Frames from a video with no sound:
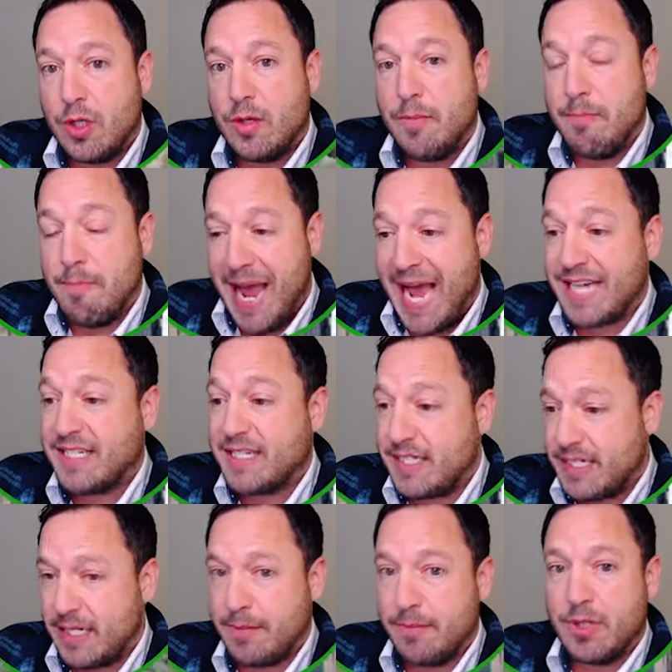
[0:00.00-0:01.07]
mass
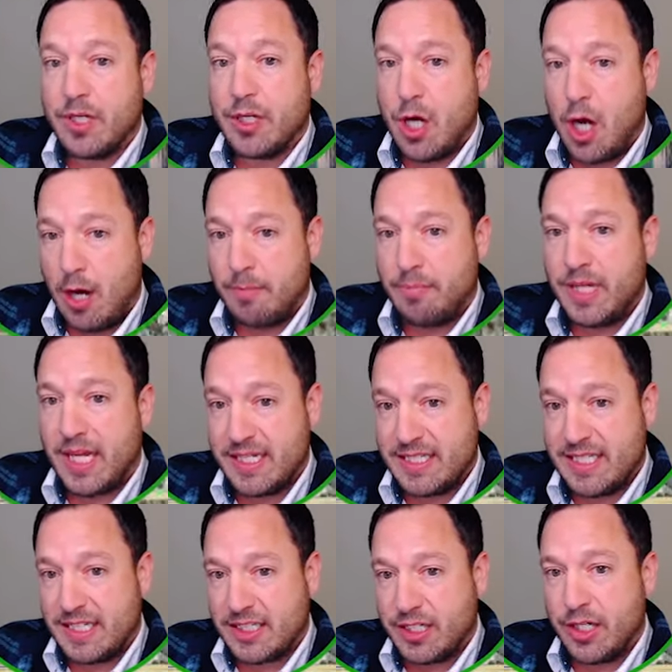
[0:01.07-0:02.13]
timber complex
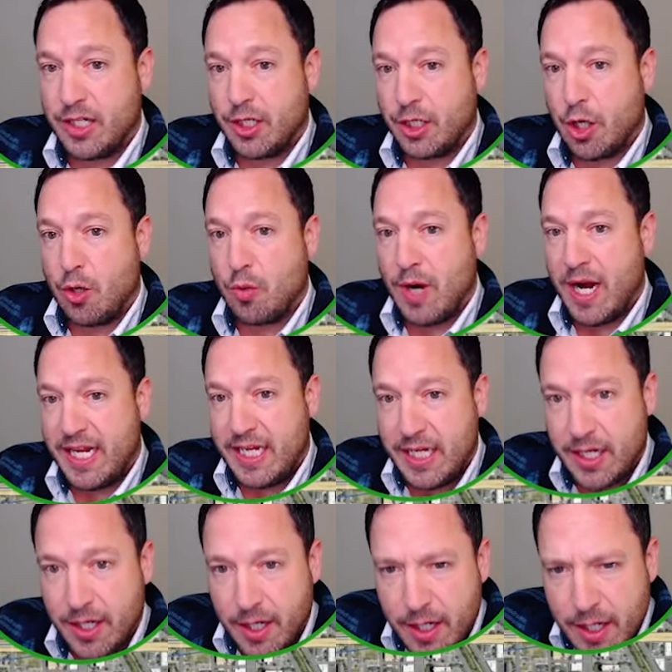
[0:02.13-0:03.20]
that's going to go right
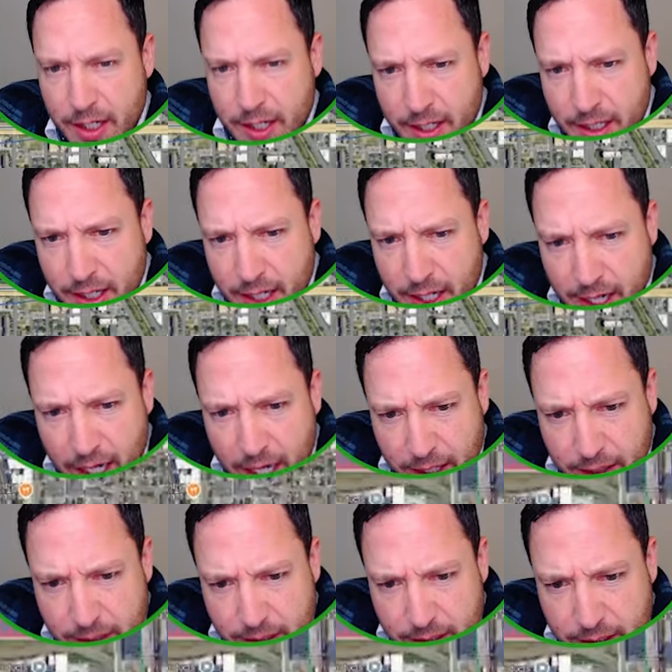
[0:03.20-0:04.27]
here. I
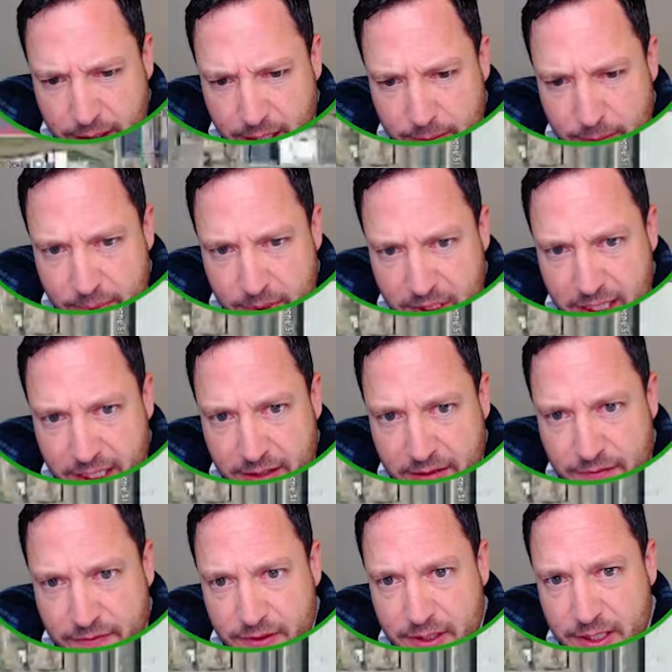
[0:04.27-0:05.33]
I
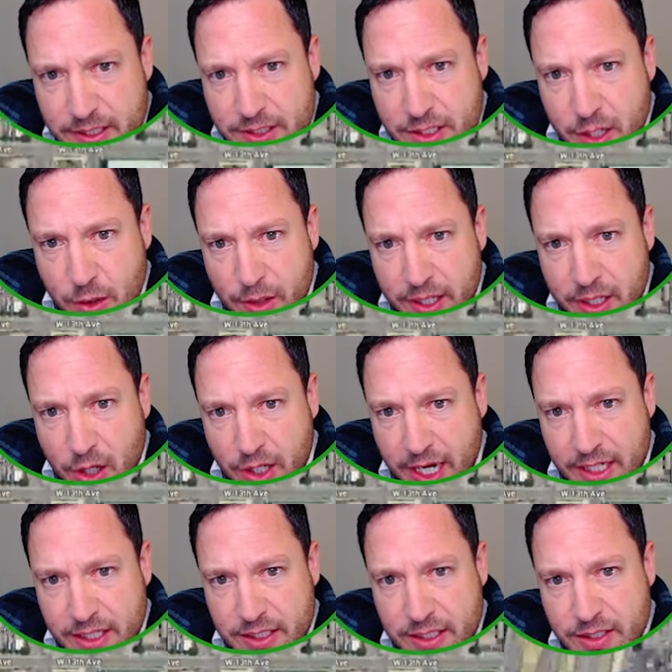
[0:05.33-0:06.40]
believe it's going.
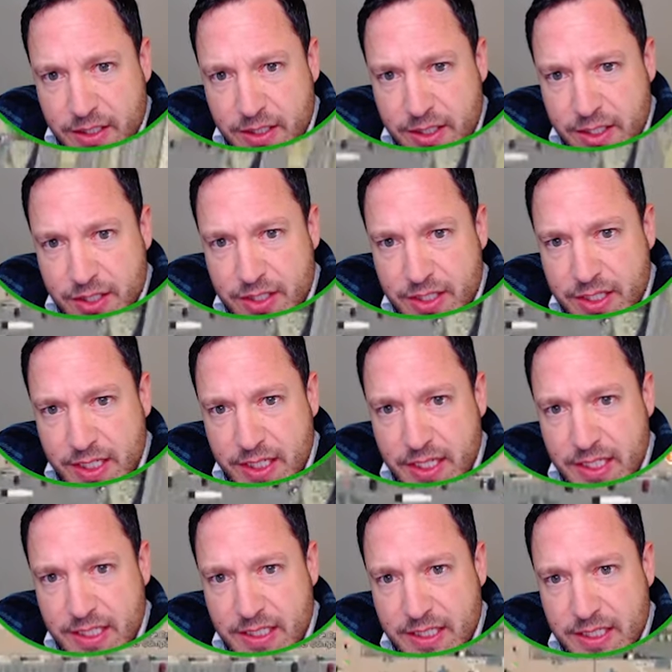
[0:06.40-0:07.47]
Okay, do you see
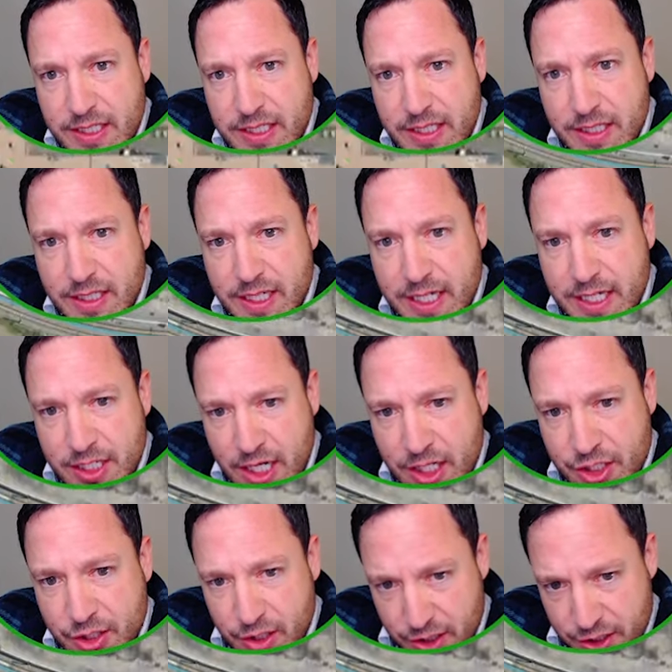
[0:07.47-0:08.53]
these
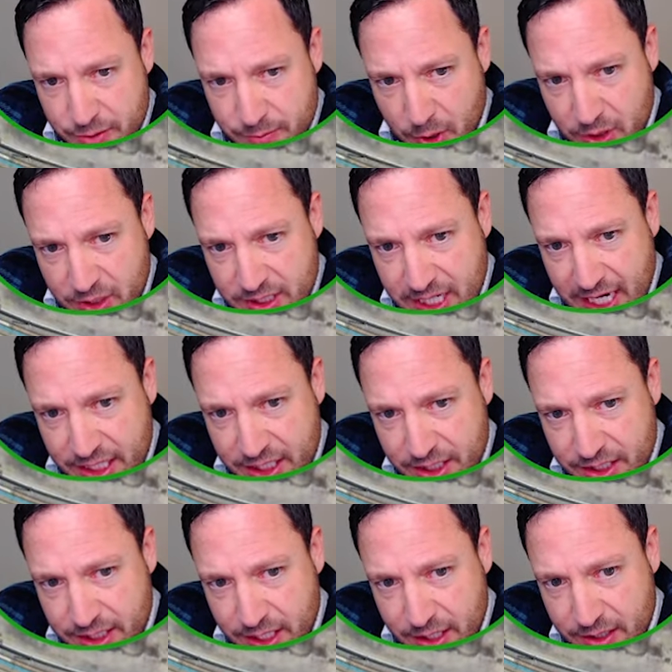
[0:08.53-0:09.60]
industrial smokestacks? You
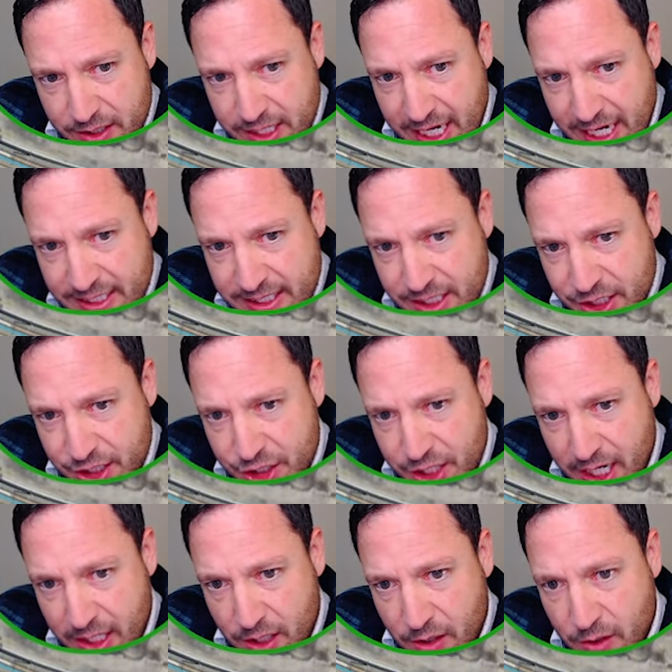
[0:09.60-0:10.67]
see how it's casting a
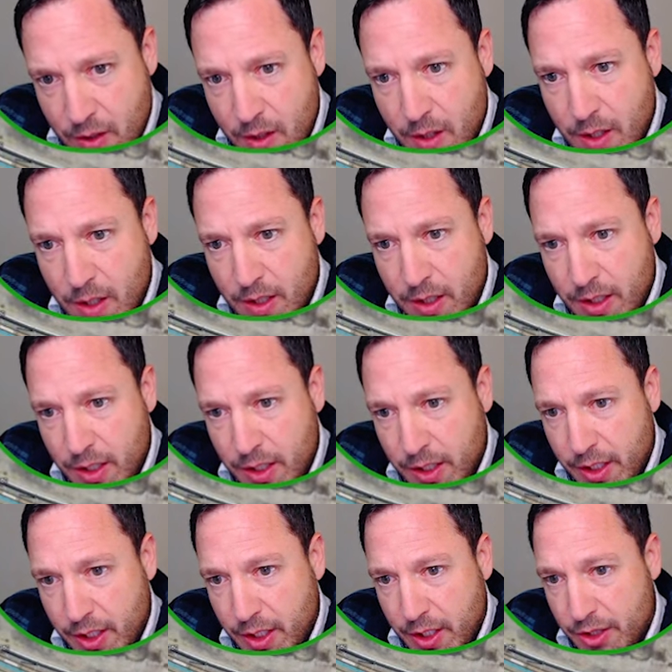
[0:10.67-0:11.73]
shadow?
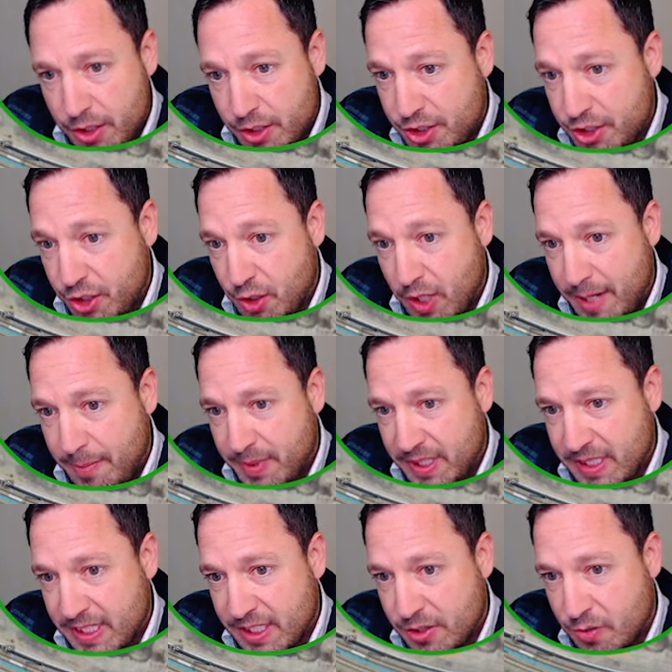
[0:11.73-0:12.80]
They're
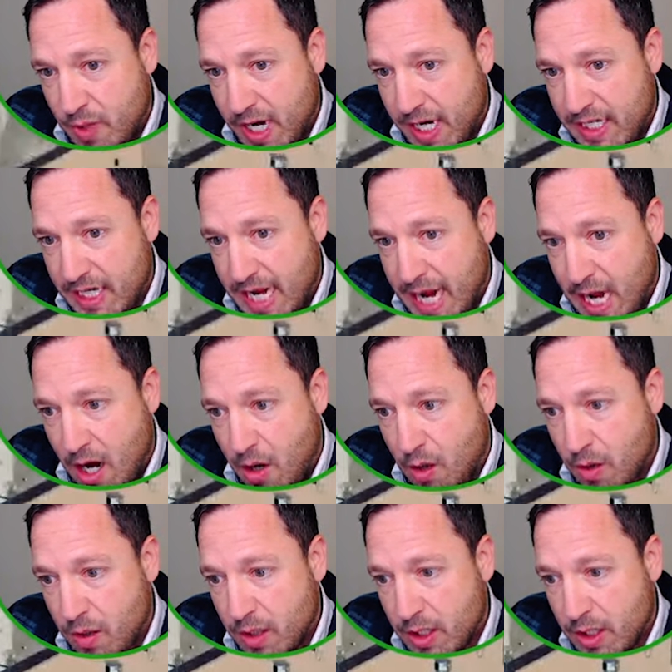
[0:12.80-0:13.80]
scraping this right now.